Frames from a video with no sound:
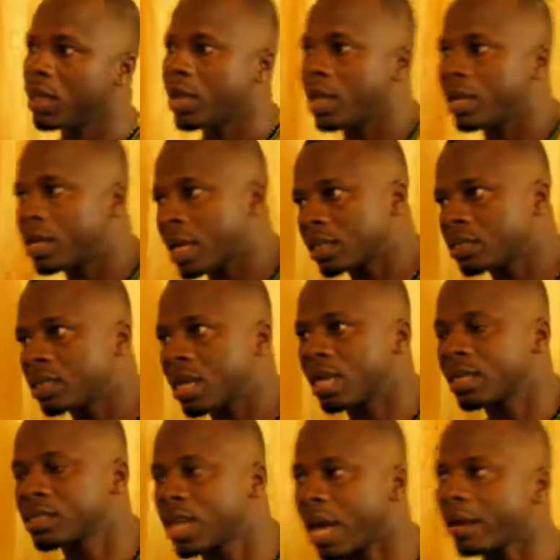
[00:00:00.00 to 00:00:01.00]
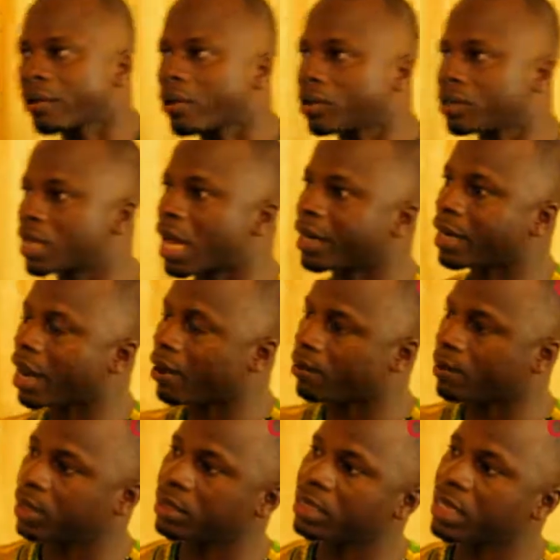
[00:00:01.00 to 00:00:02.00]
nationals are not
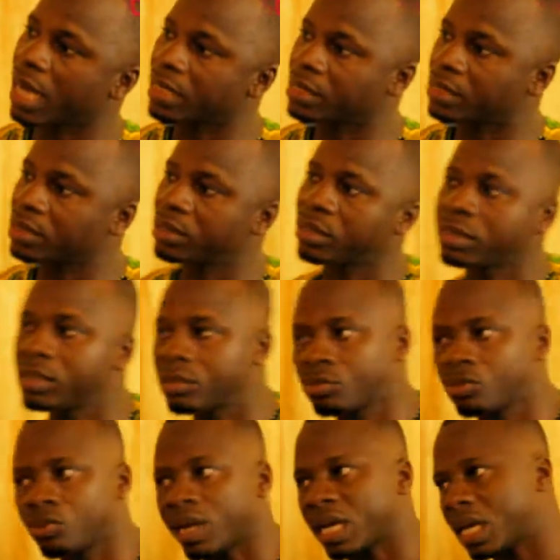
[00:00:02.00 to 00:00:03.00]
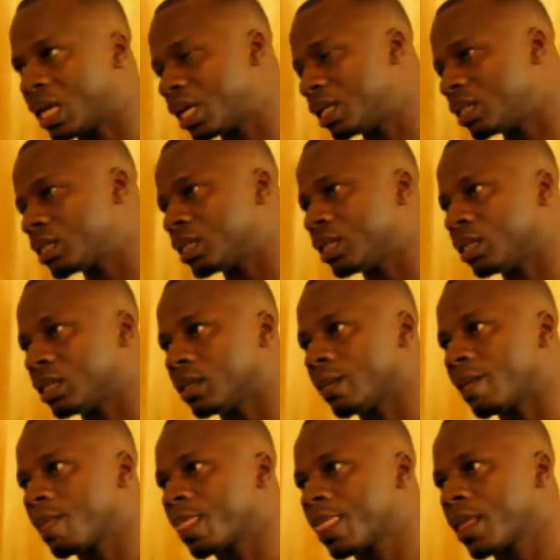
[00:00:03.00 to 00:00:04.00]
allowing their citizens to engage
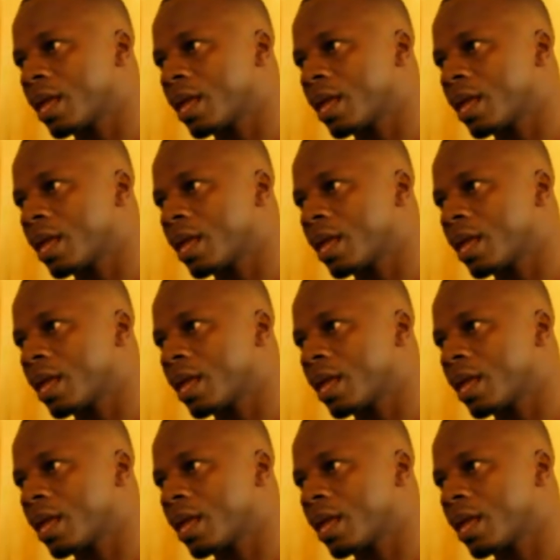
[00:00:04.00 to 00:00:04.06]
in